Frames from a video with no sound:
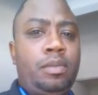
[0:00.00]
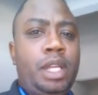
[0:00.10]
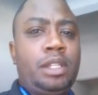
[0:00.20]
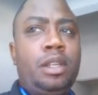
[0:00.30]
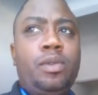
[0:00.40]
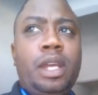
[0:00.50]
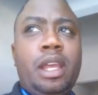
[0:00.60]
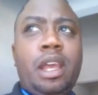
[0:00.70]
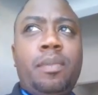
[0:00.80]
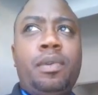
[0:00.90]
Basically
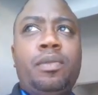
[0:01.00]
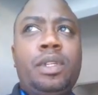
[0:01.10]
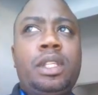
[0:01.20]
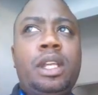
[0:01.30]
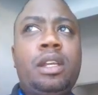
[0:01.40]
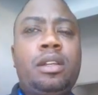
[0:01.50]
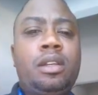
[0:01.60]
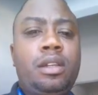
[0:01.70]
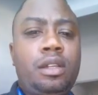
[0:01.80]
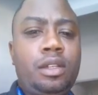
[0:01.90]
what happened was that
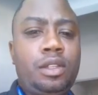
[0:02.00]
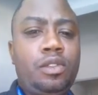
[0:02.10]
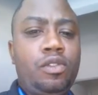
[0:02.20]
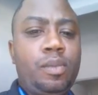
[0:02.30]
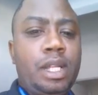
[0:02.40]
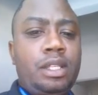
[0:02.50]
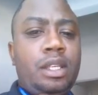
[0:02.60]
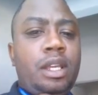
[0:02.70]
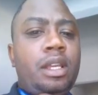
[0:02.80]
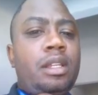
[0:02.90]
2 of my
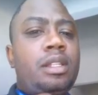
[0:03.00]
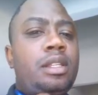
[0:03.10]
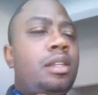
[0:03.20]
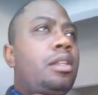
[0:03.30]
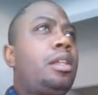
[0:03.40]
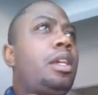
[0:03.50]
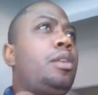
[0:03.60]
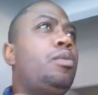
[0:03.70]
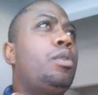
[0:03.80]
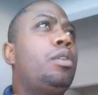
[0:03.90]
techs,
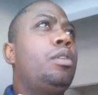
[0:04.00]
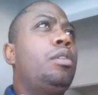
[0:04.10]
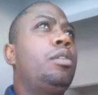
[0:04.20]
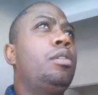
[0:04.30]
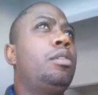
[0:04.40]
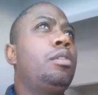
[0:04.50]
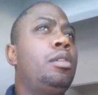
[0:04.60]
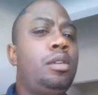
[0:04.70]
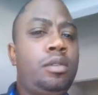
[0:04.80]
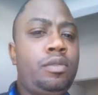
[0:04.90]
they were
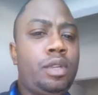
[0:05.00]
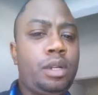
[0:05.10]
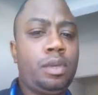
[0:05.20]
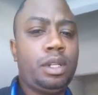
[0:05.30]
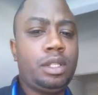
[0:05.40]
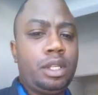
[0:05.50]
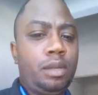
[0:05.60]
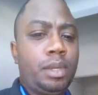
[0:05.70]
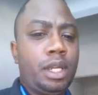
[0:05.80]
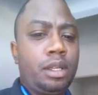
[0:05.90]
trying to put this
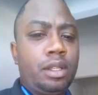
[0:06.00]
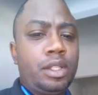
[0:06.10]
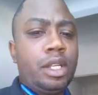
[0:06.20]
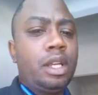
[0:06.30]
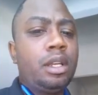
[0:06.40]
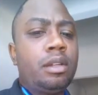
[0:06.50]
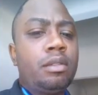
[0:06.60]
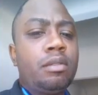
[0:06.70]
thing back inside.